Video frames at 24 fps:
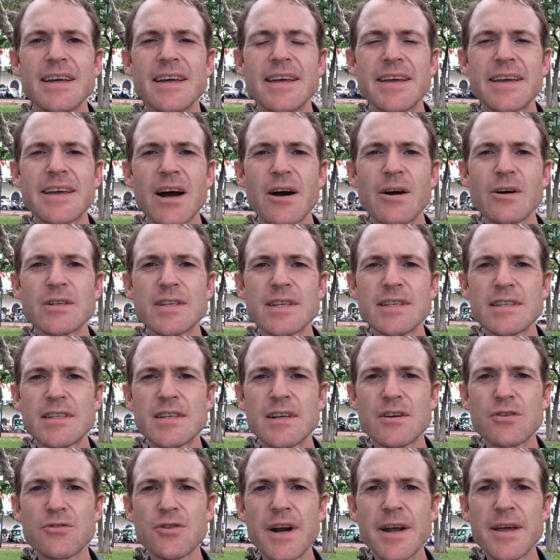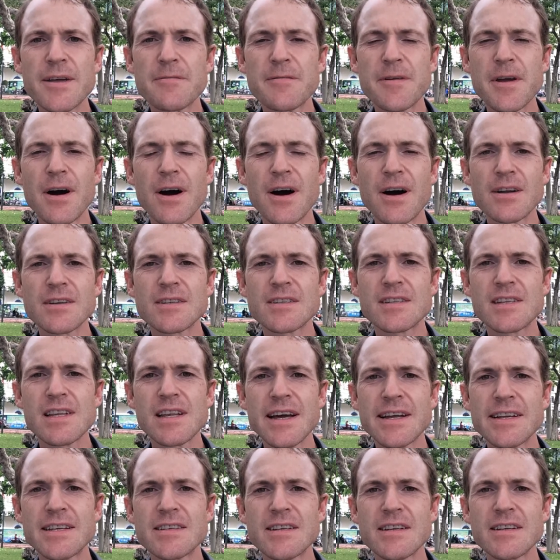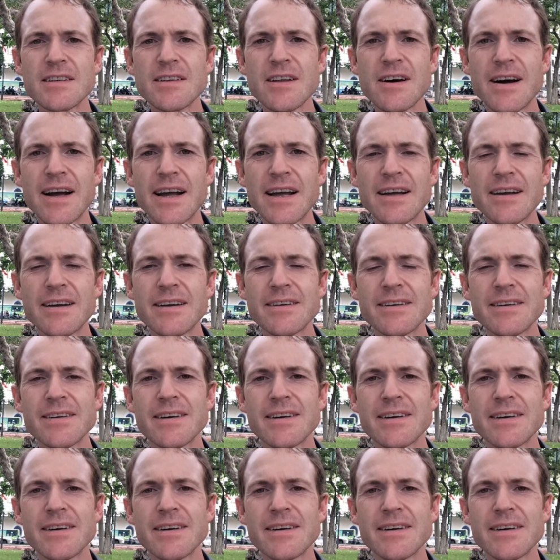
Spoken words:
He goes into graveyards late at night